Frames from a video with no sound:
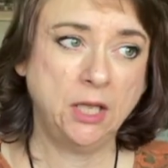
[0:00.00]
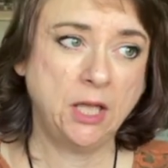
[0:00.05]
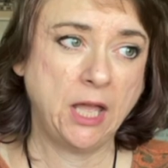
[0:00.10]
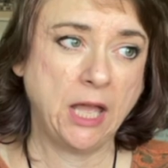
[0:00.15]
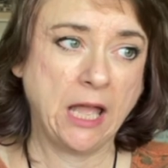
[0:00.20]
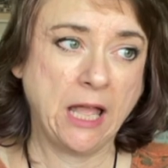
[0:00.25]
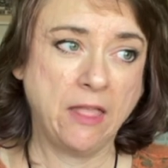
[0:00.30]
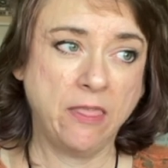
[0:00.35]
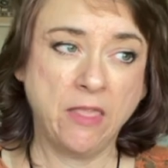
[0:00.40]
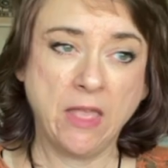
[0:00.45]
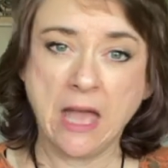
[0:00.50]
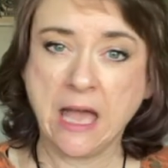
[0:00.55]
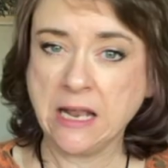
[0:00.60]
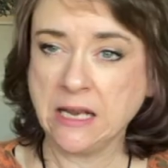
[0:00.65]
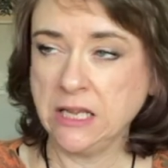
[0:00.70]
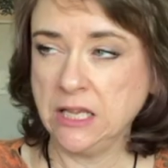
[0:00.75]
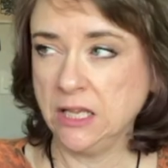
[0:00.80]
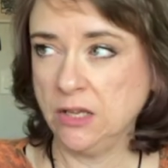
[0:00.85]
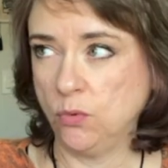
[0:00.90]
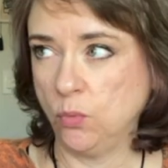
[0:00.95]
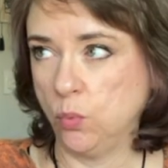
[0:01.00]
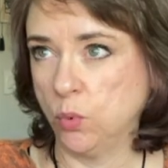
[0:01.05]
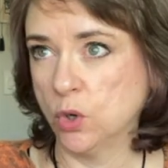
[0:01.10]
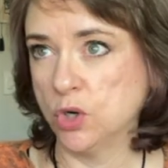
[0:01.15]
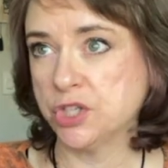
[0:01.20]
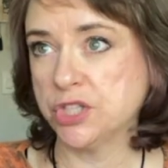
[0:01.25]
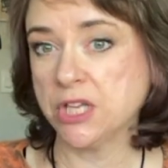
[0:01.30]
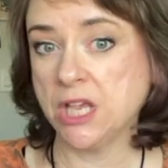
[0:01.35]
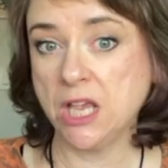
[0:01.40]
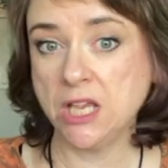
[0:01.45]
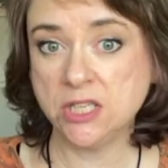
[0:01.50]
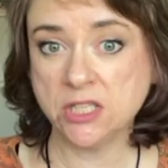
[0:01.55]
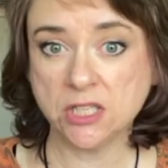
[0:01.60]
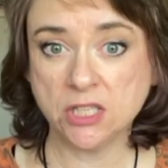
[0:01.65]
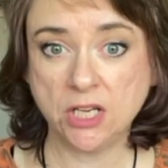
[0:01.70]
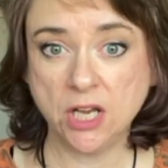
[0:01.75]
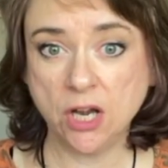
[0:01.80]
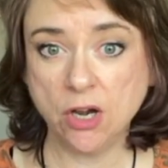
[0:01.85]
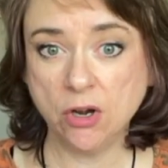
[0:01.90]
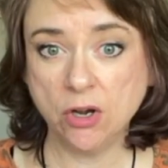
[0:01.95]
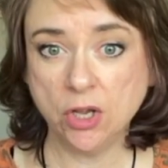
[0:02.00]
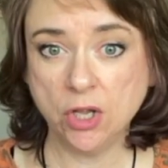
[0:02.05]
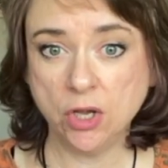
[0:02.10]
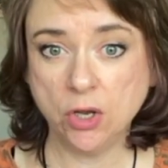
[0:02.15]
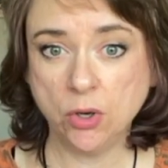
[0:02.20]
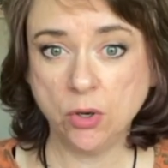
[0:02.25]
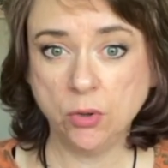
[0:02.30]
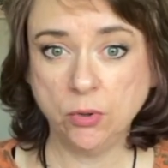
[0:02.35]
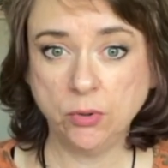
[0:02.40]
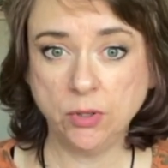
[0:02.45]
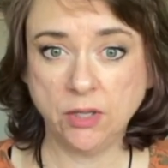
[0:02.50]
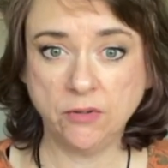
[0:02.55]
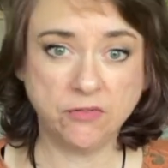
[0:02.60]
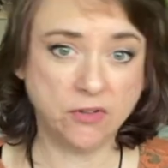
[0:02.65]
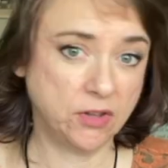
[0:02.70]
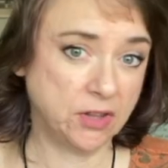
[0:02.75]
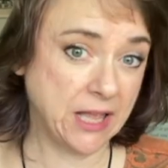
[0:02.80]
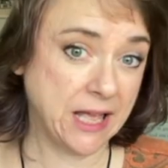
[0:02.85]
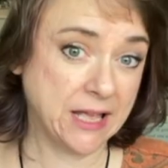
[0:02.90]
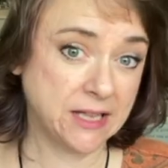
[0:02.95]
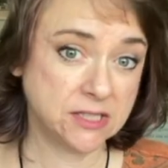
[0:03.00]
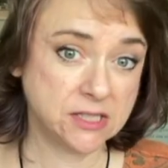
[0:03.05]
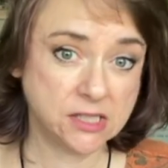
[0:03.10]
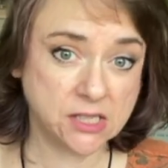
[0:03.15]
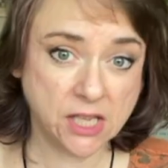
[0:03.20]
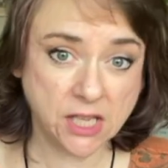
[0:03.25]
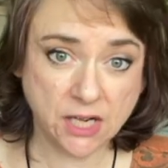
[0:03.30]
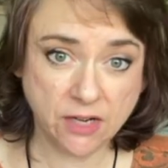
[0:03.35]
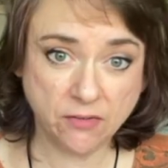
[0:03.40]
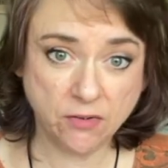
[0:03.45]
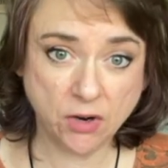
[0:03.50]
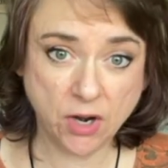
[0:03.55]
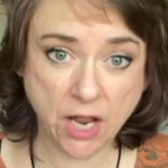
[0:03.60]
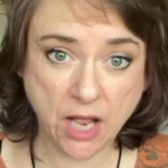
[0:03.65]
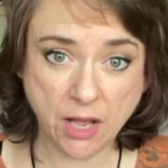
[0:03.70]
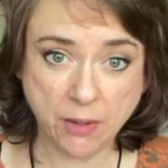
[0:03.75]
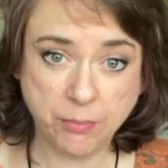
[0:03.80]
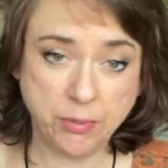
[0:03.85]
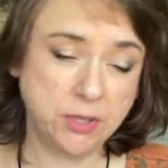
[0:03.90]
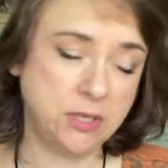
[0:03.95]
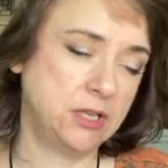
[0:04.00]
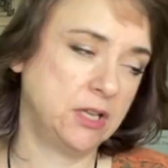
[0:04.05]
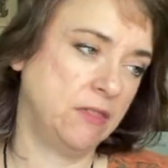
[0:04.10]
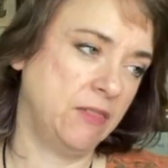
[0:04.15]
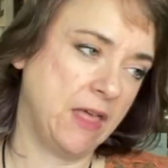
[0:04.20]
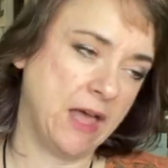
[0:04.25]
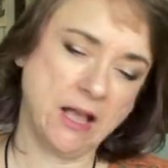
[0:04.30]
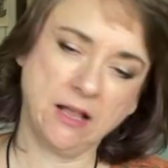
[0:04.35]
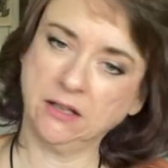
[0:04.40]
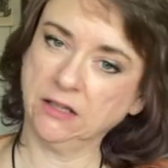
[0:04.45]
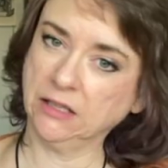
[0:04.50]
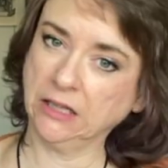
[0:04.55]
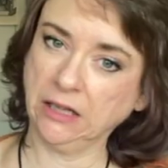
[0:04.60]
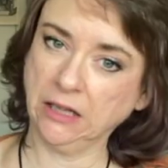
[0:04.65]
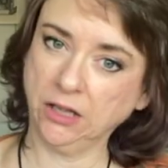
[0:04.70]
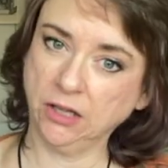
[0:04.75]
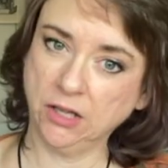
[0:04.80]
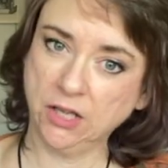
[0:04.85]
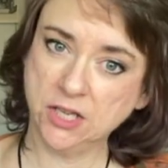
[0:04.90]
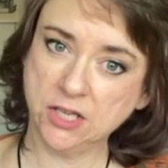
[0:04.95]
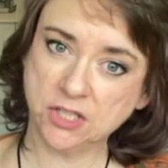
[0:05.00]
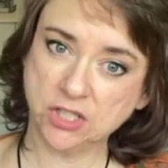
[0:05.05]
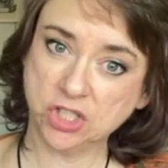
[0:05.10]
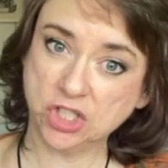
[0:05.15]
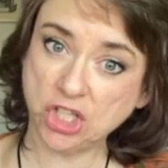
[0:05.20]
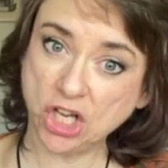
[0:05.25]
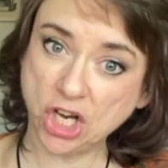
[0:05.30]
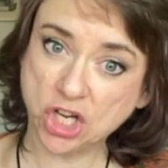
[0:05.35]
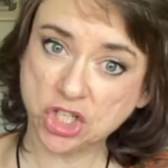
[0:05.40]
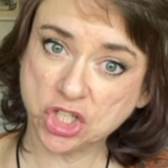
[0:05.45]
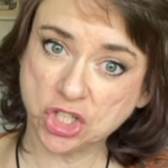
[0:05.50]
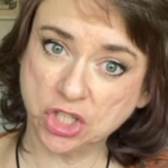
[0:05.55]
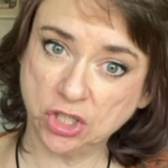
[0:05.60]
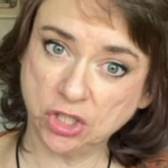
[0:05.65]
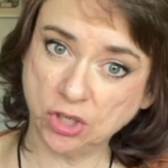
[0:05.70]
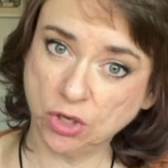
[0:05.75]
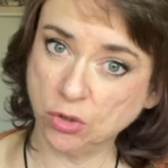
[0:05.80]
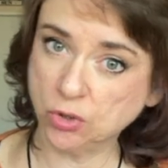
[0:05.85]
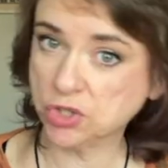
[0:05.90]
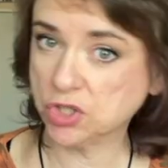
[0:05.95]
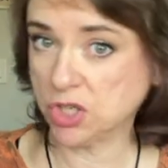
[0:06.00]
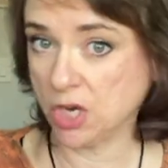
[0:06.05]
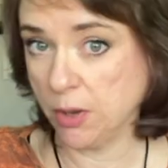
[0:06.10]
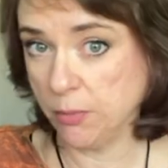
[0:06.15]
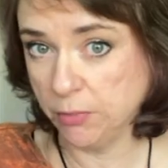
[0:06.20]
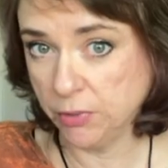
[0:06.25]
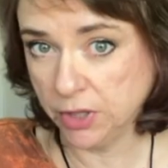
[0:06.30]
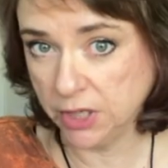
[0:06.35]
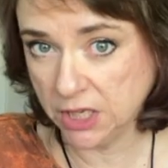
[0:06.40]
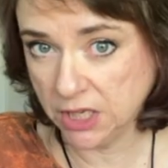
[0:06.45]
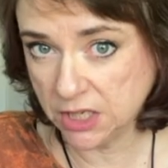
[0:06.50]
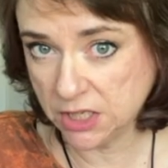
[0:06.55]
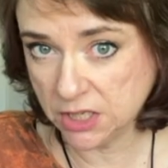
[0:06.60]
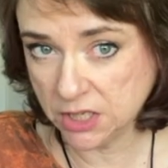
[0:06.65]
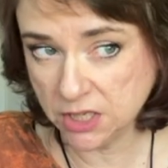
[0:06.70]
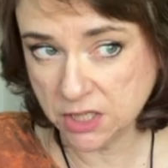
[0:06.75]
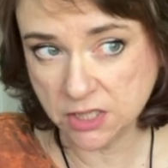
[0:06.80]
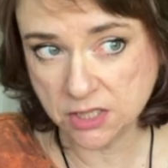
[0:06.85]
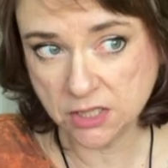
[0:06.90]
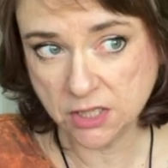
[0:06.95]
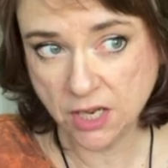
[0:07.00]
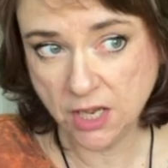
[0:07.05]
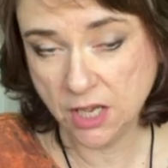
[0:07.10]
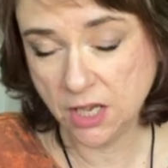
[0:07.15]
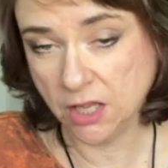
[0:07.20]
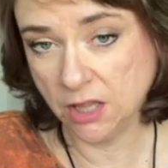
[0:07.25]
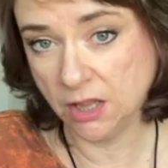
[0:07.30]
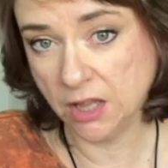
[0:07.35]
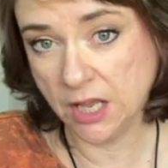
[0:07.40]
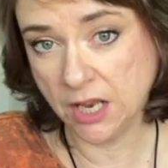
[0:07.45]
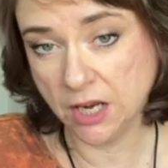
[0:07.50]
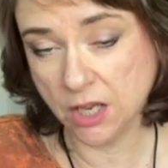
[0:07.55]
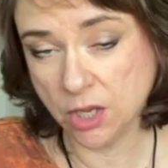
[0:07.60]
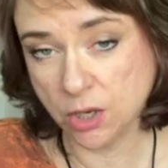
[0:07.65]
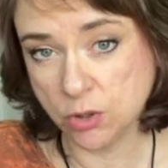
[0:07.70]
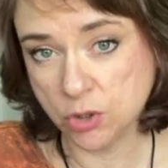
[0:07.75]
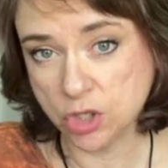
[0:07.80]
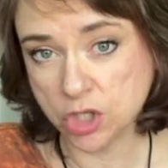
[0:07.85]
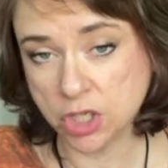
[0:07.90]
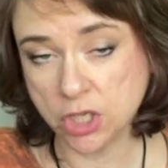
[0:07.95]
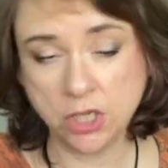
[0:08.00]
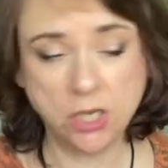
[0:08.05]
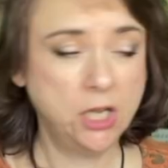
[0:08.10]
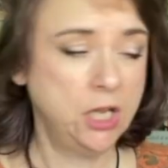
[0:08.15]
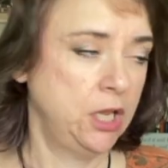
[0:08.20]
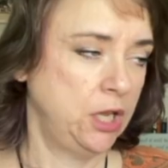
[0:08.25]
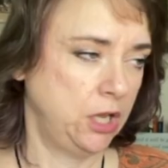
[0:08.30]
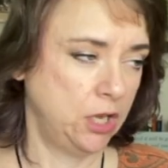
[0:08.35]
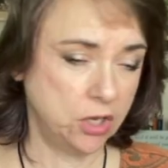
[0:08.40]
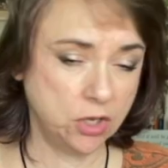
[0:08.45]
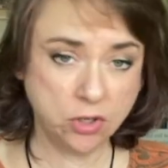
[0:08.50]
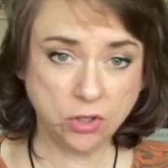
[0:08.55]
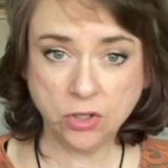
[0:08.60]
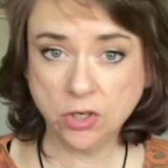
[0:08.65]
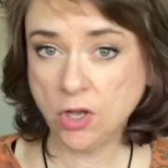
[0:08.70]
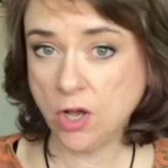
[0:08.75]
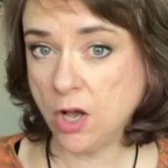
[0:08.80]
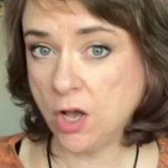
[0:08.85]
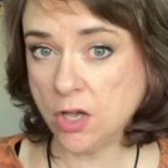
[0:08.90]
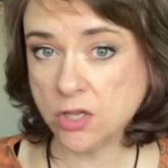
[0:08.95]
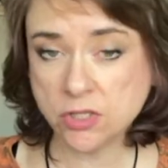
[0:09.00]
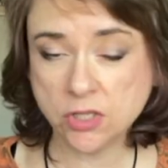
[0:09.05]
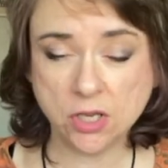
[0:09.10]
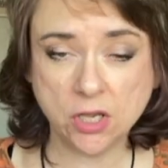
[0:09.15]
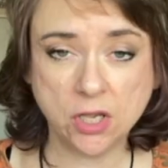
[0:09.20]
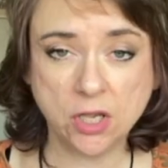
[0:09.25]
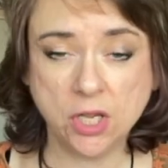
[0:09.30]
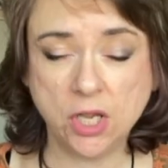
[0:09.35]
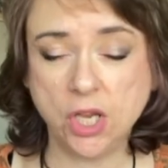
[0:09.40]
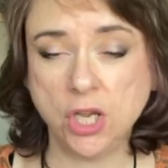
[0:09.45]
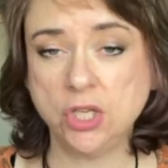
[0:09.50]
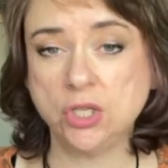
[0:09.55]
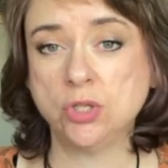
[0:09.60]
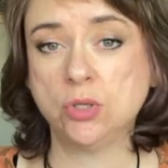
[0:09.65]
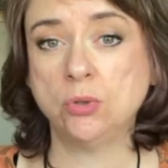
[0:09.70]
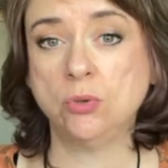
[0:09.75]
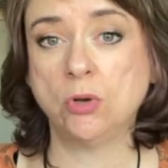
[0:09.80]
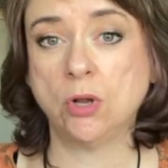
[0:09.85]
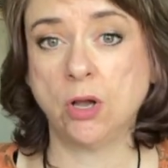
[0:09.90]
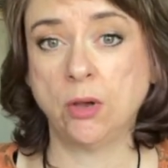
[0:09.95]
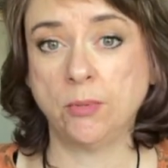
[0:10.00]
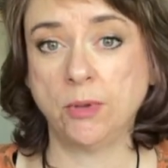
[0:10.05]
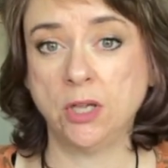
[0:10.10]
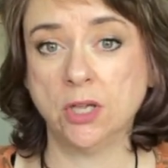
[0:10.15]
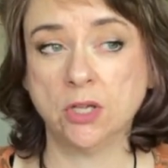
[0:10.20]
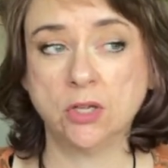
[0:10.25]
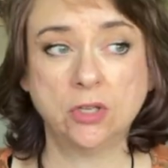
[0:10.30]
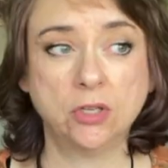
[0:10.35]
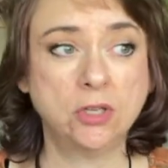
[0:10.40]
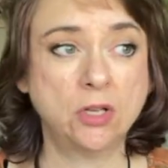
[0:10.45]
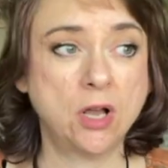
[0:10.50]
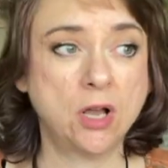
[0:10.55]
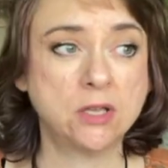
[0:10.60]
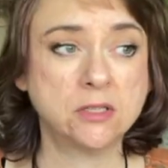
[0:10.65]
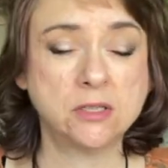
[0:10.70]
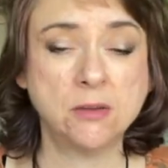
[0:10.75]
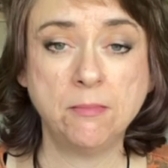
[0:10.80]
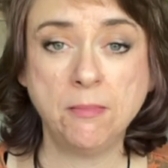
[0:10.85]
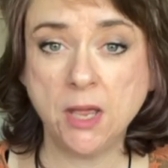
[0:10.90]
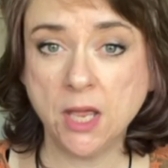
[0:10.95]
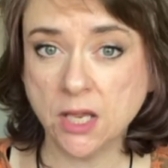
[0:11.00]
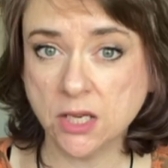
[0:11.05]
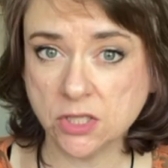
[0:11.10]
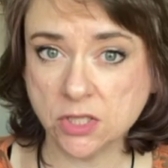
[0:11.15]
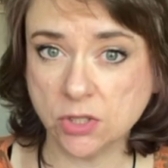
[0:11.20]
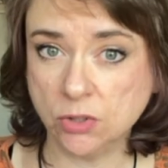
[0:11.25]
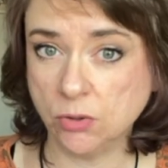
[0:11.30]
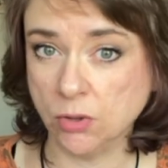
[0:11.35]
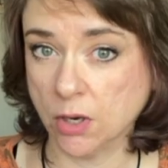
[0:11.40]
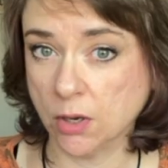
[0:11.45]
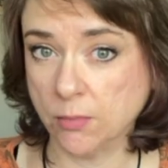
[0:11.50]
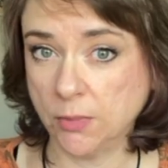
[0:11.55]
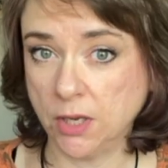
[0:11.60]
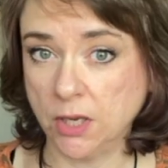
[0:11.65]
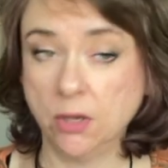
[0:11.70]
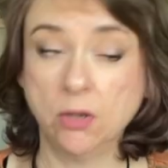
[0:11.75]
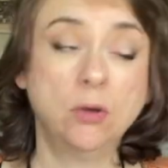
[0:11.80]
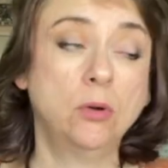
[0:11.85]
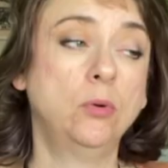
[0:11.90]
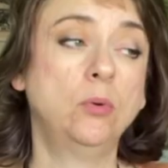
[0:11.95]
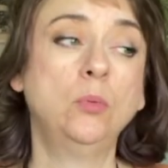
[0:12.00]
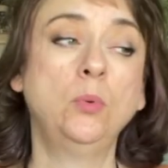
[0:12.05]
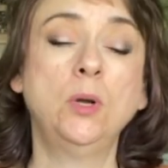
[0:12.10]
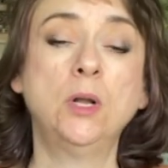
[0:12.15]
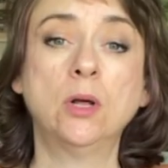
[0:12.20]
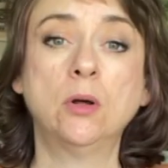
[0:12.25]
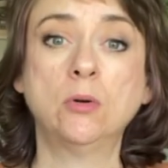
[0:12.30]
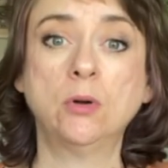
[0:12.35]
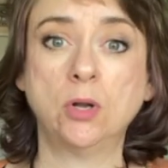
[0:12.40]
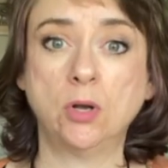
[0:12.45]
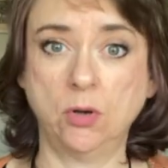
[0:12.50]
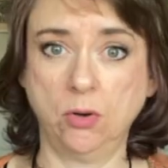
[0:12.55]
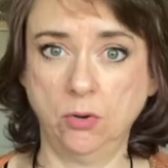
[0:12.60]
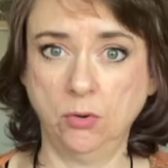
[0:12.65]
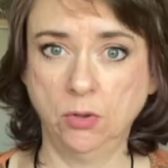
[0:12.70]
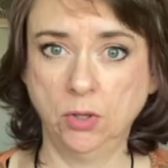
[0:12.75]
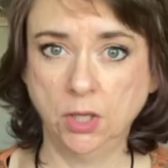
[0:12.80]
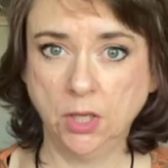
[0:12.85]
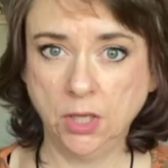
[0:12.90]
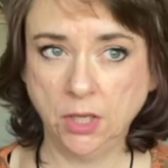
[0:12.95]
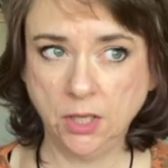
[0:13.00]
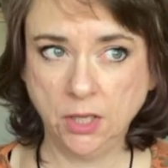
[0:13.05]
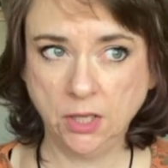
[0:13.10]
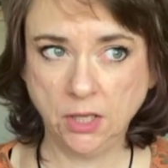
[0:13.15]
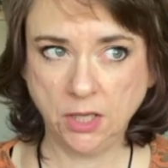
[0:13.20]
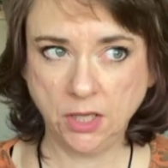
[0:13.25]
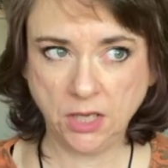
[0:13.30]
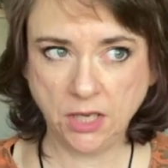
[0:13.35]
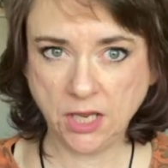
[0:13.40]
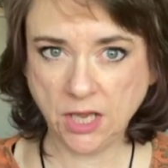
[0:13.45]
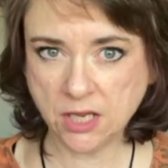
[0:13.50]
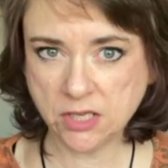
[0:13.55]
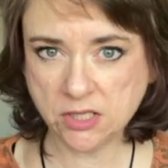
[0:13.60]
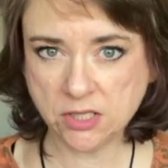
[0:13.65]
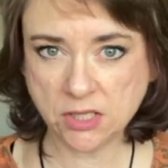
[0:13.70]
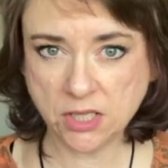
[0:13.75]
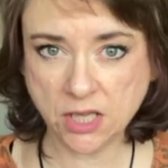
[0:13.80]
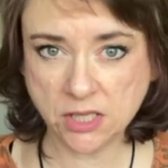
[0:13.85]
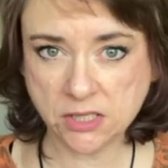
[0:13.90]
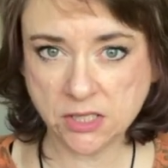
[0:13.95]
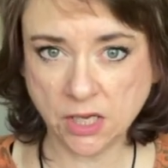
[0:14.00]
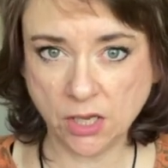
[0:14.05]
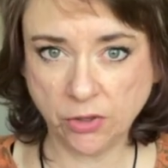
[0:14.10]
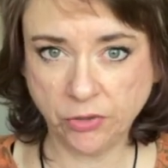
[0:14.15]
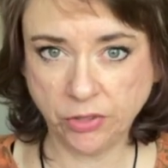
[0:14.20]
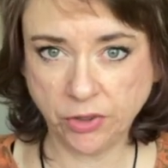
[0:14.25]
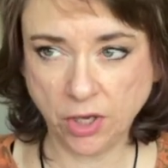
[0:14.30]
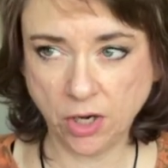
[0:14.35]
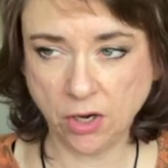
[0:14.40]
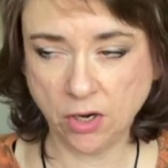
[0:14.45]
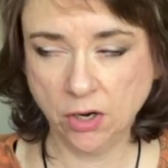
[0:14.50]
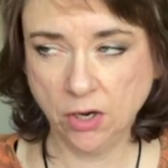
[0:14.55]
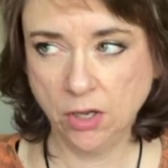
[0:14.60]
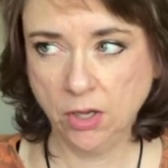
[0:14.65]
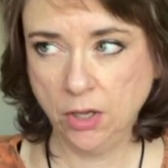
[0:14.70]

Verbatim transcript: And that worst case scenario, if a landslide ever happened and that little section goes tumbling into the Atlantic Ocean, it could cause a tsunami. It could cause a mega tsunami. We don't know. Yes, that's out there.